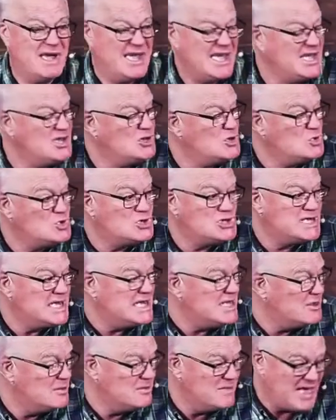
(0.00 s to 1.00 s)
here you
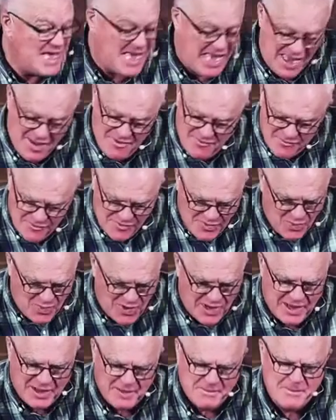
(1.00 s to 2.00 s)
see them
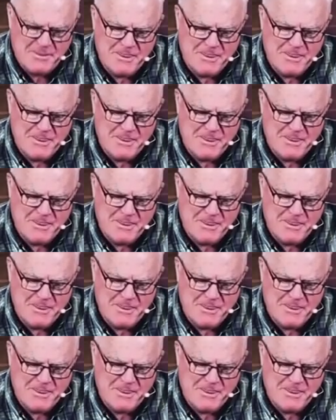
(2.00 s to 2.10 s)
everywhere.